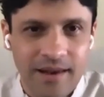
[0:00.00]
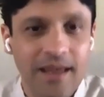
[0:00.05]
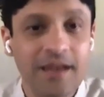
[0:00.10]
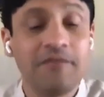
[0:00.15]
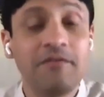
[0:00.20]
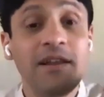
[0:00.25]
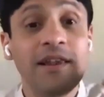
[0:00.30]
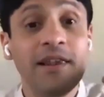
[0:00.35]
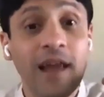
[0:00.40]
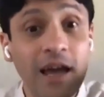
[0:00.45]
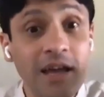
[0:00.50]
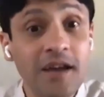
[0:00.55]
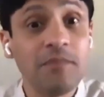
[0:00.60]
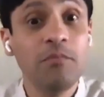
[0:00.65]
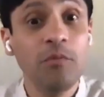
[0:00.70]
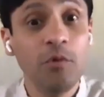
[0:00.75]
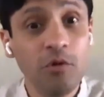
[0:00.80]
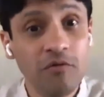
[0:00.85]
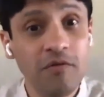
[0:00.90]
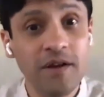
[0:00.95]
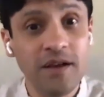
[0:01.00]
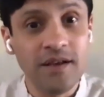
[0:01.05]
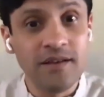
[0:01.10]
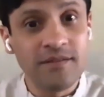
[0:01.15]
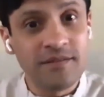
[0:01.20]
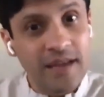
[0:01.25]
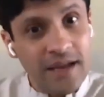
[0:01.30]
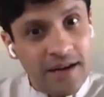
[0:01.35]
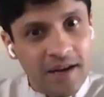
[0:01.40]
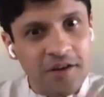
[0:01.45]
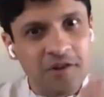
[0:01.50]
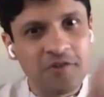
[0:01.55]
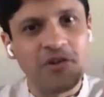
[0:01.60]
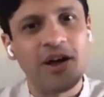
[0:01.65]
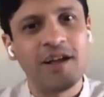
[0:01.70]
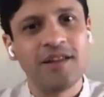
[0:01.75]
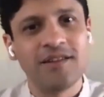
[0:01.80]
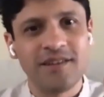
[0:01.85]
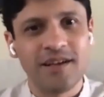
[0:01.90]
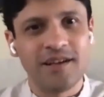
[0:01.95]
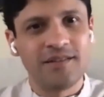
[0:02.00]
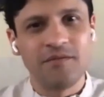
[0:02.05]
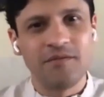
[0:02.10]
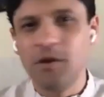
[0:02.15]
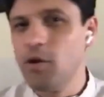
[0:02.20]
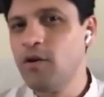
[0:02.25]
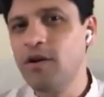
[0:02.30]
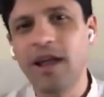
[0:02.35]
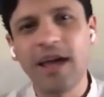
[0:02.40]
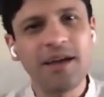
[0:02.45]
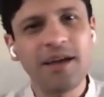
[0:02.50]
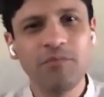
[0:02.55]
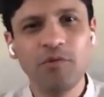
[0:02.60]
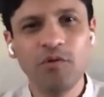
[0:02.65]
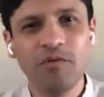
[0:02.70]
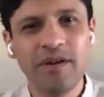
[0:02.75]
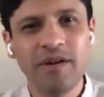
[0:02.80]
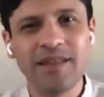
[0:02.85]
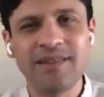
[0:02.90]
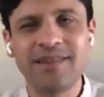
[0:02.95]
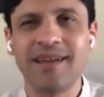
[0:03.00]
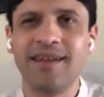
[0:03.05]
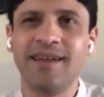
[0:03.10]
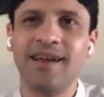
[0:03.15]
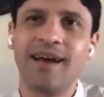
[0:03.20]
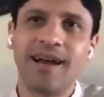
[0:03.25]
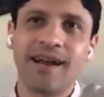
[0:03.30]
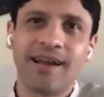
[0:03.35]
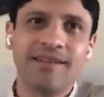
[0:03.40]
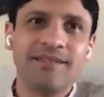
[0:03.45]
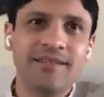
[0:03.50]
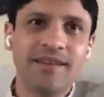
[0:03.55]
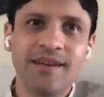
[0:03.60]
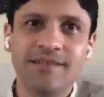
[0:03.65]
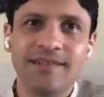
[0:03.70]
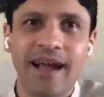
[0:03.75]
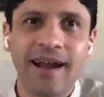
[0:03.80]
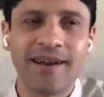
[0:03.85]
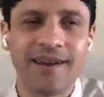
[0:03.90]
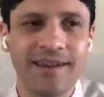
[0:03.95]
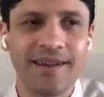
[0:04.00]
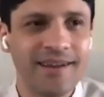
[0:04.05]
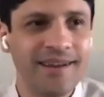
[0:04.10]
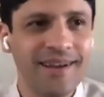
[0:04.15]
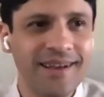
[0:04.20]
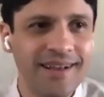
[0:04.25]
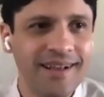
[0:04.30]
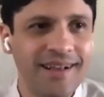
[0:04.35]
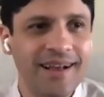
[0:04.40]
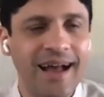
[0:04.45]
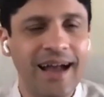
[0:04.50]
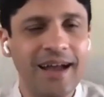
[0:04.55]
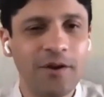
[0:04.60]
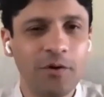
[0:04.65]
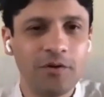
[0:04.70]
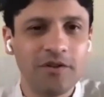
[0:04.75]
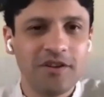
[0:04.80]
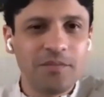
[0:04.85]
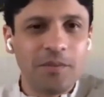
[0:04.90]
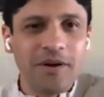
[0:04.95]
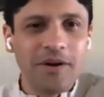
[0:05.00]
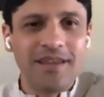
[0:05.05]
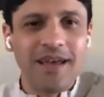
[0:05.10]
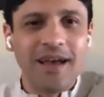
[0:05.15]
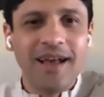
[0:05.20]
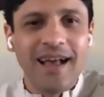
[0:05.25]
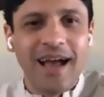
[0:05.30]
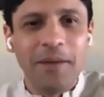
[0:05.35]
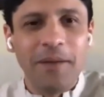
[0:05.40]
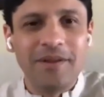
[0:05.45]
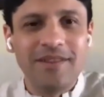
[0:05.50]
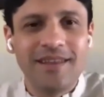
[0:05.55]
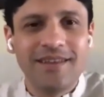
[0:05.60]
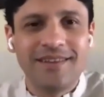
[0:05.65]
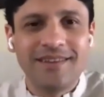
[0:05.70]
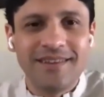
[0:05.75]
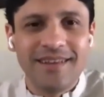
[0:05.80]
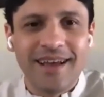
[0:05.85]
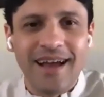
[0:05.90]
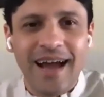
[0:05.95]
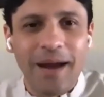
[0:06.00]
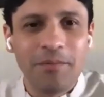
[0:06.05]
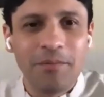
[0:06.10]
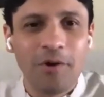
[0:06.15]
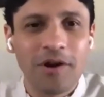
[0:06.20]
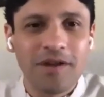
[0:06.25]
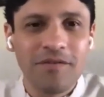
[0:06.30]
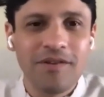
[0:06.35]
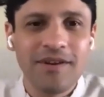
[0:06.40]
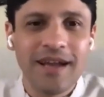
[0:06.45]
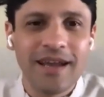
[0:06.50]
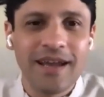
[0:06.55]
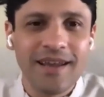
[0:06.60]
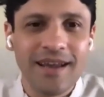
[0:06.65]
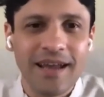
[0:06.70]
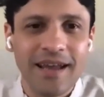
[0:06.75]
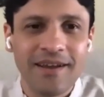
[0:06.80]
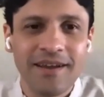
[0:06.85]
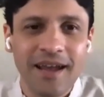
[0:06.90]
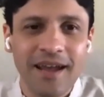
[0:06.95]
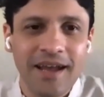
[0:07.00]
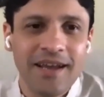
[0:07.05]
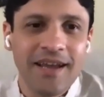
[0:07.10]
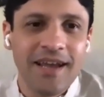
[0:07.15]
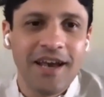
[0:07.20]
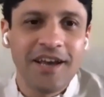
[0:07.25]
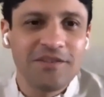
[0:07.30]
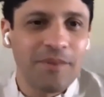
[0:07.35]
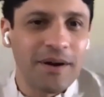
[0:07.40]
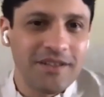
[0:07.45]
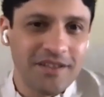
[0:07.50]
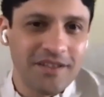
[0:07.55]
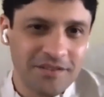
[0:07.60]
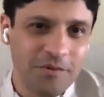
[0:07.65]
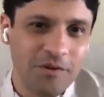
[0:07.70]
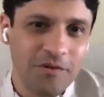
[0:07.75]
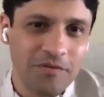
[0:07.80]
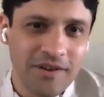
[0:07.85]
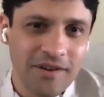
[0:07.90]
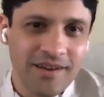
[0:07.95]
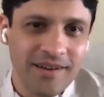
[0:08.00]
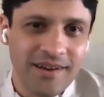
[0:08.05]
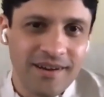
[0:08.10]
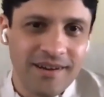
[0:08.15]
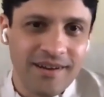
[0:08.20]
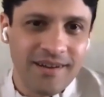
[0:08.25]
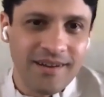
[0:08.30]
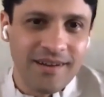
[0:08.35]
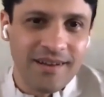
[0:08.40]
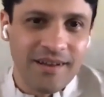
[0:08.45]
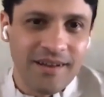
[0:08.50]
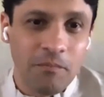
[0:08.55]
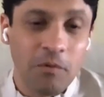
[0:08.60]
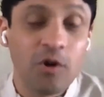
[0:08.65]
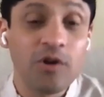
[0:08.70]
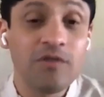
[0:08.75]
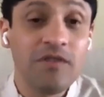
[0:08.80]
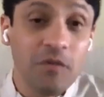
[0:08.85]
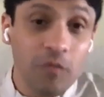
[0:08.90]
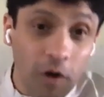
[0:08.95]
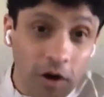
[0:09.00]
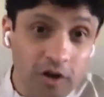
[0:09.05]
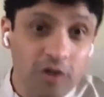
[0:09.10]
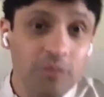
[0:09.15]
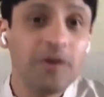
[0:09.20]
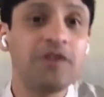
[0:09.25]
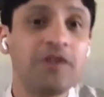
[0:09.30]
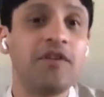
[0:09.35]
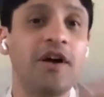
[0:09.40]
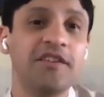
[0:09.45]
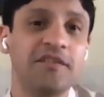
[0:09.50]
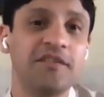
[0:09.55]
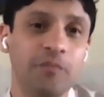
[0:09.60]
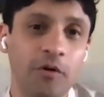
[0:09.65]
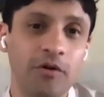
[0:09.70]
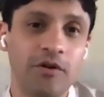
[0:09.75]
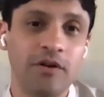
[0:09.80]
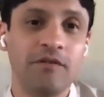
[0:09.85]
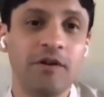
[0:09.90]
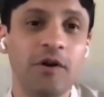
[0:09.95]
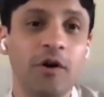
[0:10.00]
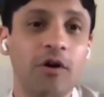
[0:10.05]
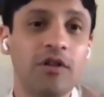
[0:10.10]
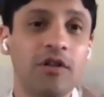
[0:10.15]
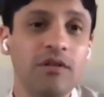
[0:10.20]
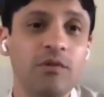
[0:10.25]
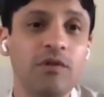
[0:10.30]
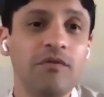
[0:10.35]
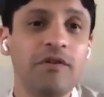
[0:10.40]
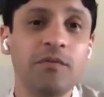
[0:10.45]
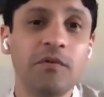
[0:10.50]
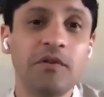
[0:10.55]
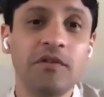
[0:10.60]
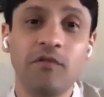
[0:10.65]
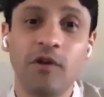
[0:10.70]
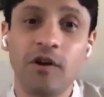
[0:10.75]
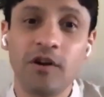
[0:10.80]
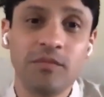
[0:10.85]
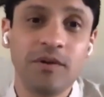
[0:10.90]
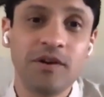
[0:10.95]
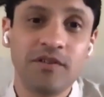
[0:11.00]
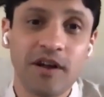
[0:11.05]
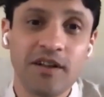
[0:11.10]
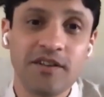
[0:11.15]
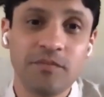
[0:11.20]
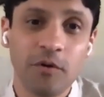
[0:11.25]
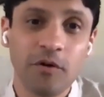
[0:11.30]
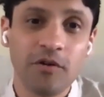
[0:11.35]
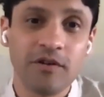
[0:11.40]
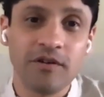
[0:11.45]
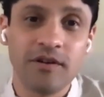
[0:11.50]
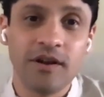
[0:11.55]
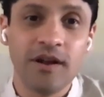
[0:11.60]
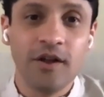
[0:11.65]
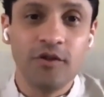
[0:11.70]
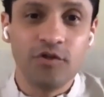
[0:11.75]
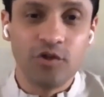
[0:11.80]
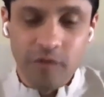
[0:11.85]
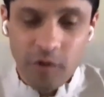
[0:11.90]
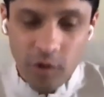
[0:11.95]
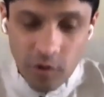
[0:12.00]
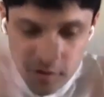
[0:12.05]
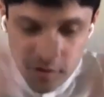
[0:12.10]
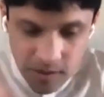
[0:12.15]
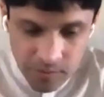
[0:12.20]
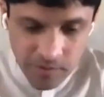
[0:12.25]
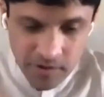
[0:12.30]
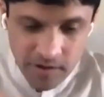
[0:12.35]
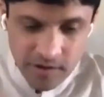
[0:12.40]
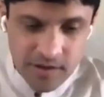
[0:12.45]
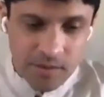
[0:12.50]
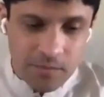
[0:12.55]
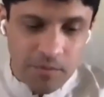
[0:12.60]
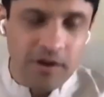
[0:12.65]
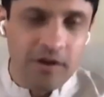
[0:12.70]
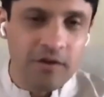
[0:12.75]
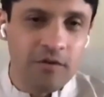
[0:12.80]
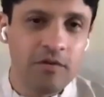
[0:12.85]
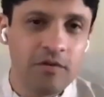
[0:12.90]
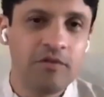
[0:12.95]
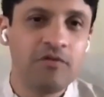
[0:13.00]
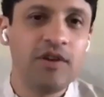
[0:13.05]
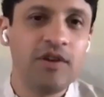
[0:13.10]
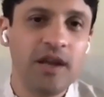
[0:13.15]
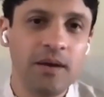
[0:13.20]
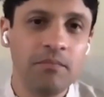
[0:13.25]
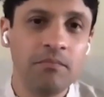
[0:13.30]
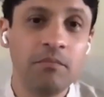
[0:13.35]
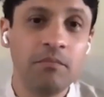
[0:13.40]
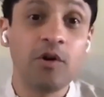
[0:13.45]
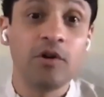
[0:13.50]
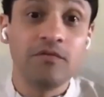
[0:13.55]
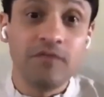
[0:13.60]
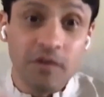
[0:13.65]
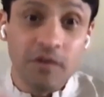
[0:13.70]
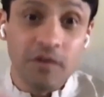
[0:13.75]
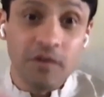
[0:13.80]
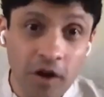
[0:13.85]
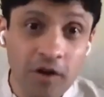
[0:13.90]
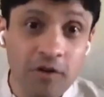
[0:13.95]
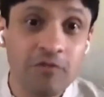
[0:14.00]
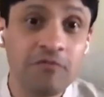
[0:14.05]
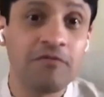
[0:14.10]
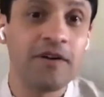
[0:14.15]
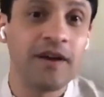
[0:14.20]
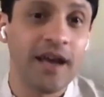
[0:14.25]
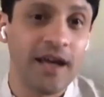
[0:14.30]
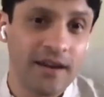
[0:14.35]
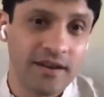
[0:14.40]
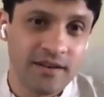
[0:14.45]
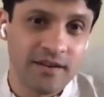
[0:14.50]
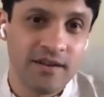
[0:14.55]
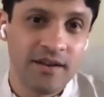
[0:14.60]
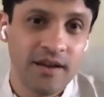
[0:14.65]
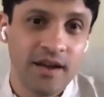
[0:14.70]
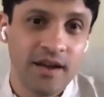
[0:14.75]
Like, we like movies that entrance us. We don't like movies that, yeah, I can see he's acting. I know this person. I mean, this is, I'm not even getting engaged by this movie. Because we want to be transported. We go to the movie because we want to be transported. So we go deeper and deeper into the dream because we want to forget.